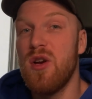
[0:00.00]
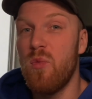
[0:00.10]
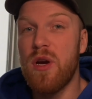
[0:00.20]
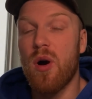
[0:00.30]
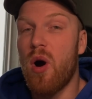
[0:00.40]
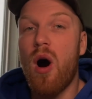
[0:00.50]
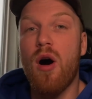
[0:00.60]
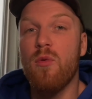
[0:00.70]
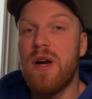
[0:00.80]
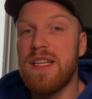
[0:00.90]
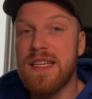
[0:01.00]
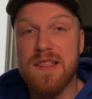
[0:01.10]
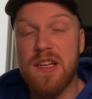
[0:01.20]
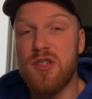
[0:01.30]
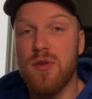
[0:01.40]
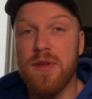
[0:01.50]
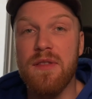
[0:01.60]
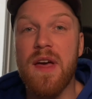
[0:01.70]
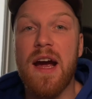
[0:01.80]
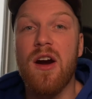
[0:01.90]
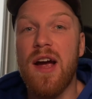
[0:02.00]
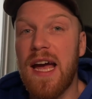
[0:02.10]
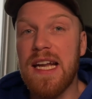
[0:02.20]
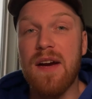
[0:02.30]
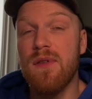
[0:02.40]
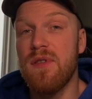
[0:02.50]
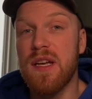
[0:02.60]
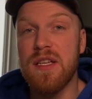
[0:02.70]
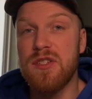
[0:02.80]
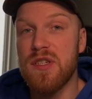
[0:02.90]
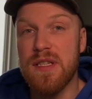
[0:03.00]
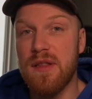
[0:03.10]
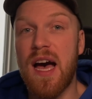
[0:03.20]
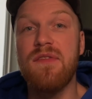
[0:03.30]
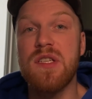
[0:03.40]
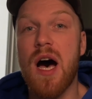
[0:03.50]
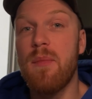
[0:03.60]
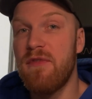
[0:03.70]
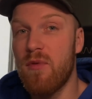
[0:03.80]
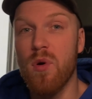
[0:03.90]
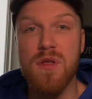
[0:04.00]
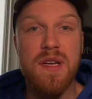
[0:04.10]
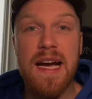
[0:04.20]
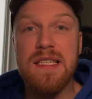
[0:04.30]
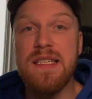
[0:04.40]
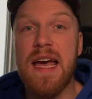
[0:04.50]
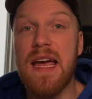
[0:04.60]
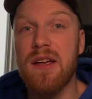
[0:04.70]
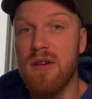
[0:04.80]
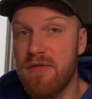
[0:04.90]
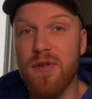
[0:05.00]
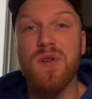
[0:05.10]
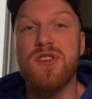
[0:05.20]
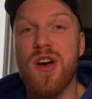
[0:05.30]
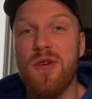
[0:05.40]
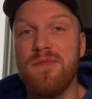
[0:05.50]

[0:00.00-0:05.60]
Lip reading: We are already essentially there, and everything is just left up for the next day, first show.